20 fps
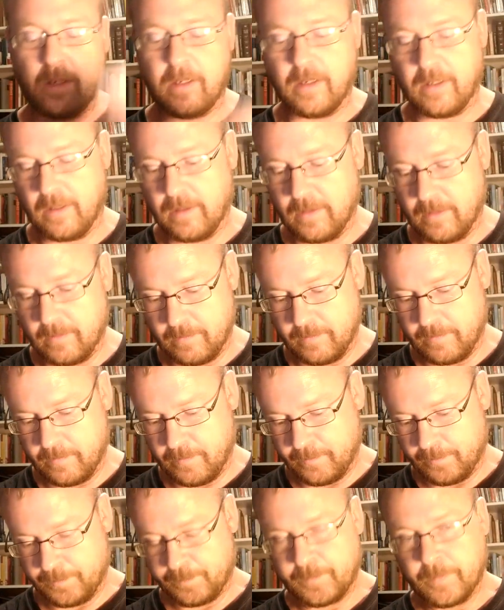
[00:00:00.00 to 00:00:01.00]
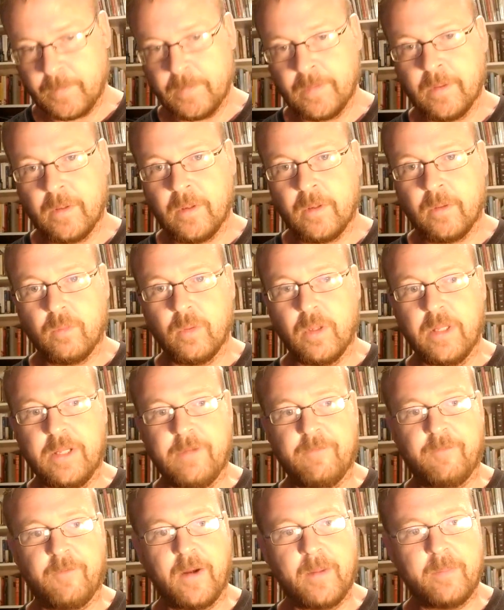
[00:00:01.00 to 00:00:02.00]
Um, really
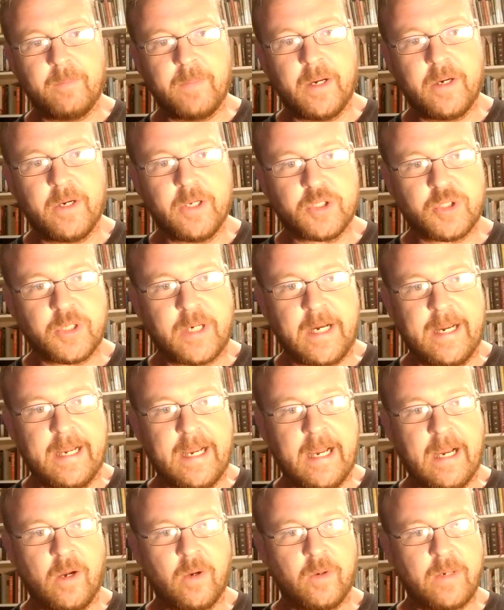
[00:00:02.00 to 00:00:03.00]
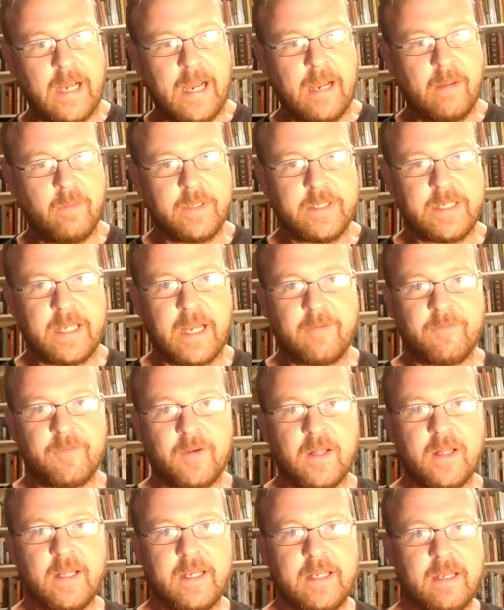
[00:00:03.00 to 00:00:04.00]
fun beer to try out. I would
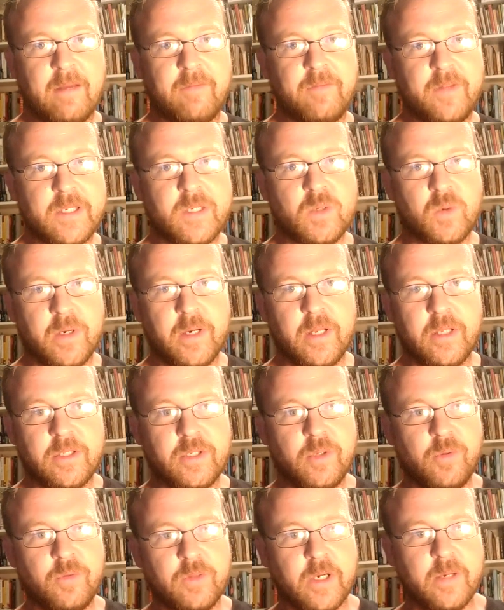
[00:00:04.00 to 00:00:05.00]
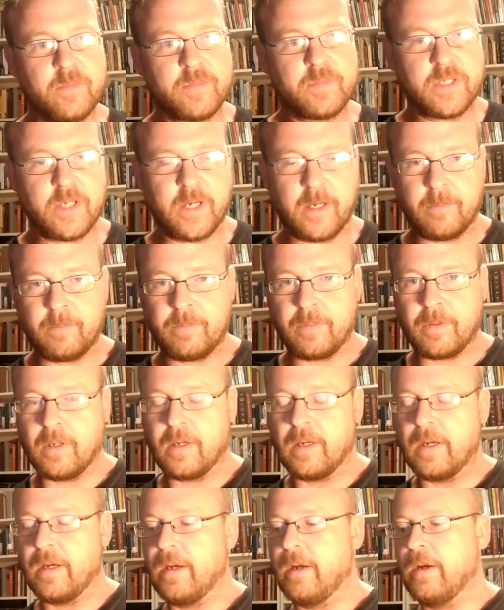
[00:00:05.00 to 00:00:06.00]
definitely give this one a two thumbs up.
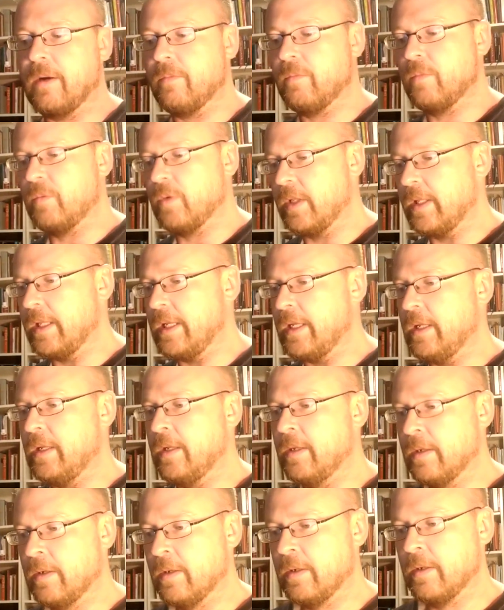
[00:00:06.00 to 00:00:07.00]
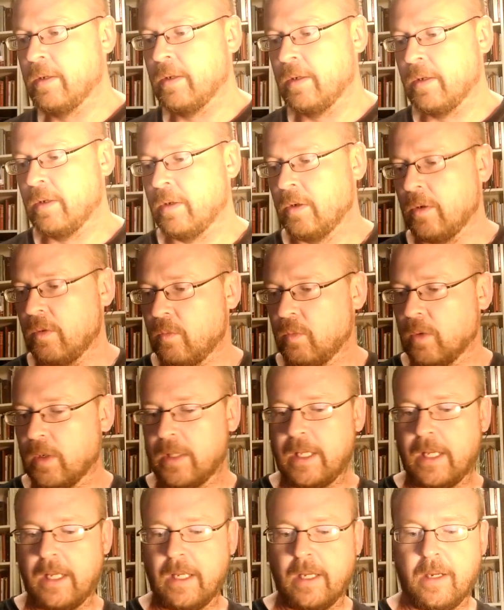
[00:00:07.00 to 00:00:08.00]
Uh, really,
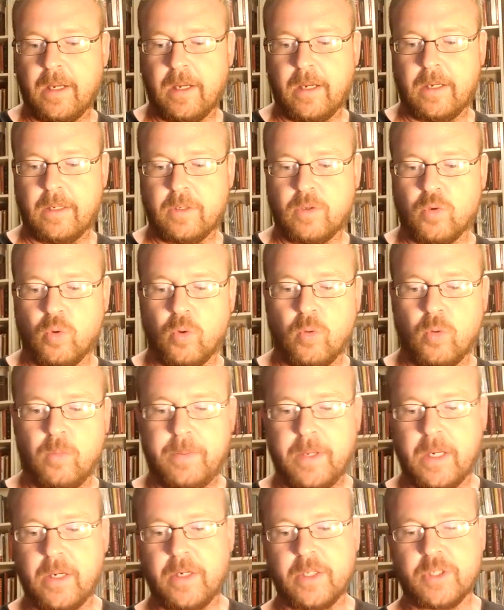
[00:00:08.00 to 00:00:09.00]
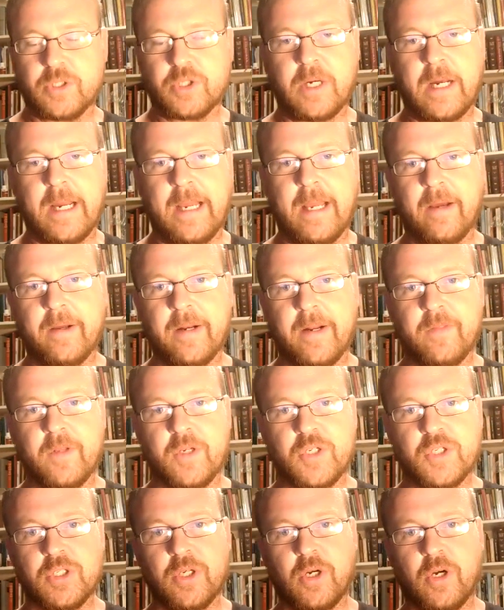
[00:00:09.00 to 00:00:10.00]
really uh, cool beer to try out on the
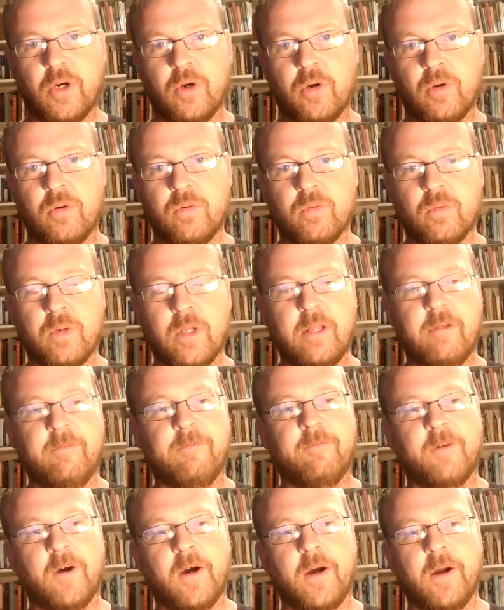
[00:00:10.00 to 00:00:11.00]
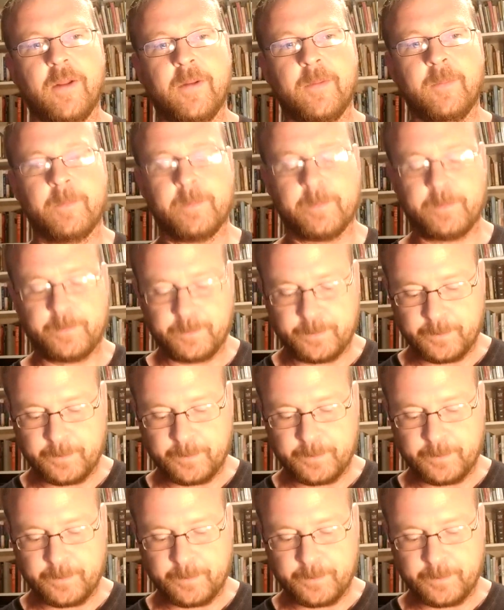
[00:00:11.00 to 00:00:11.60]
show. Really fun.